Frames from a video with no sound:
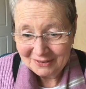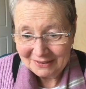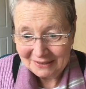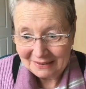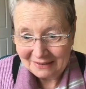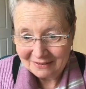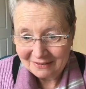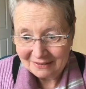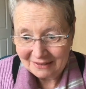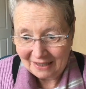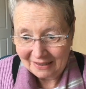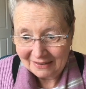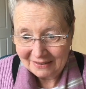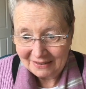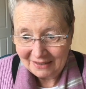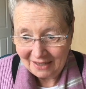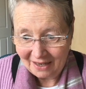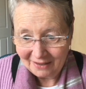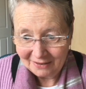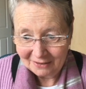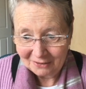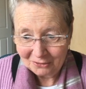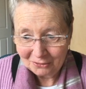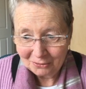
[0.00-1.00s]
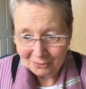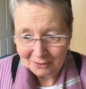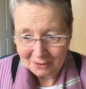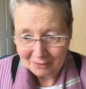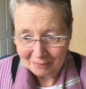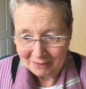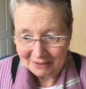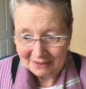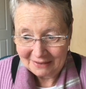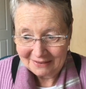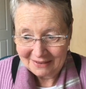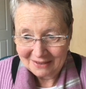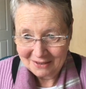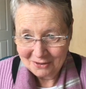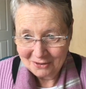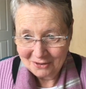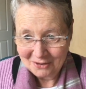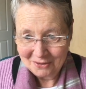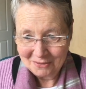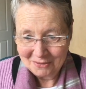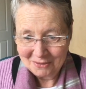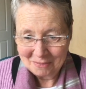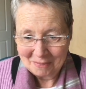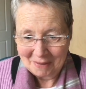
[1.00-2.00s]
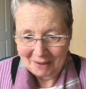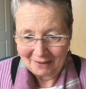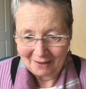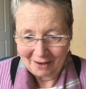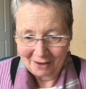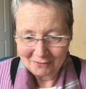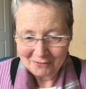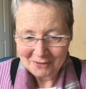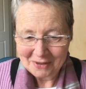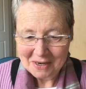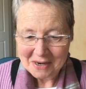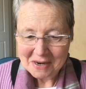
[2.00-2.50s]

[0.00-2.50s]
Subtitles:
It's like, yikes, what am I going to do with my life?